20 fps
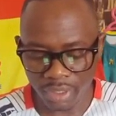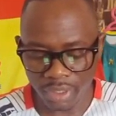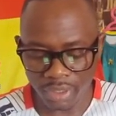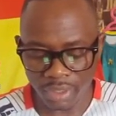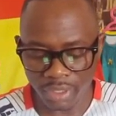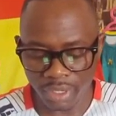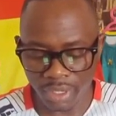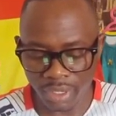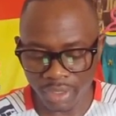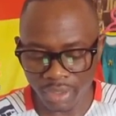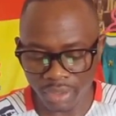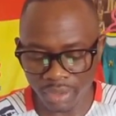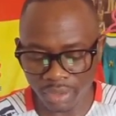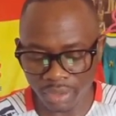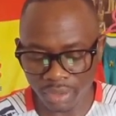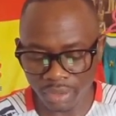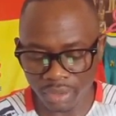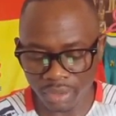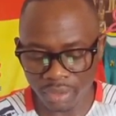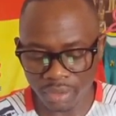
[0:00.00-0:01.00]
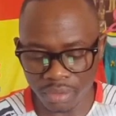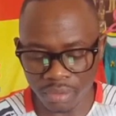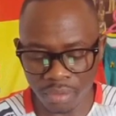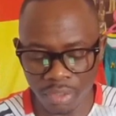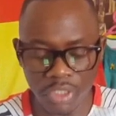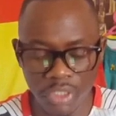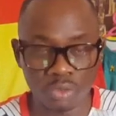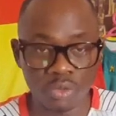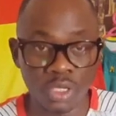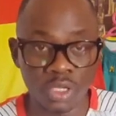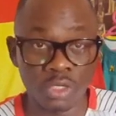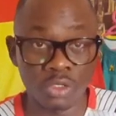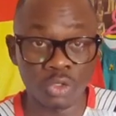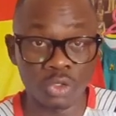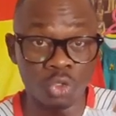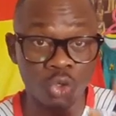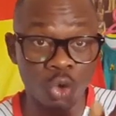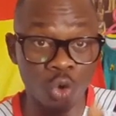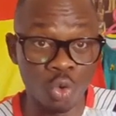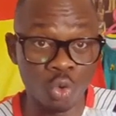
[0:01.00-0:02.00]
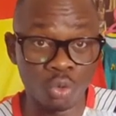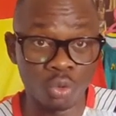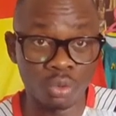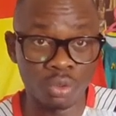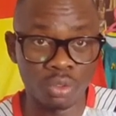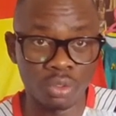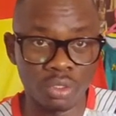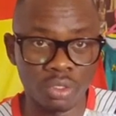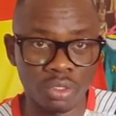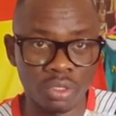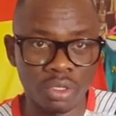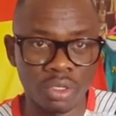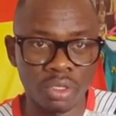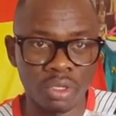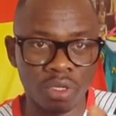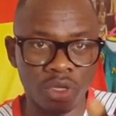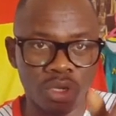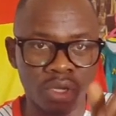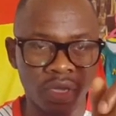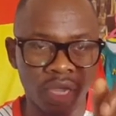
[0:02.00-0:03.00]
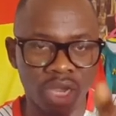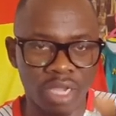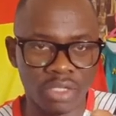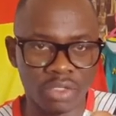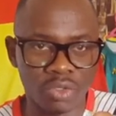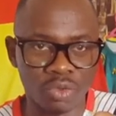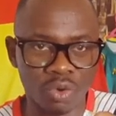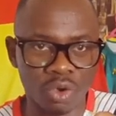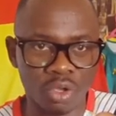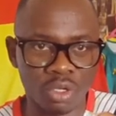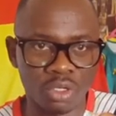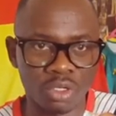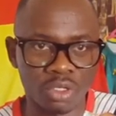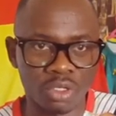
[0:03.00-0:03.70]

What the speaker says: Then Maxwell So as well,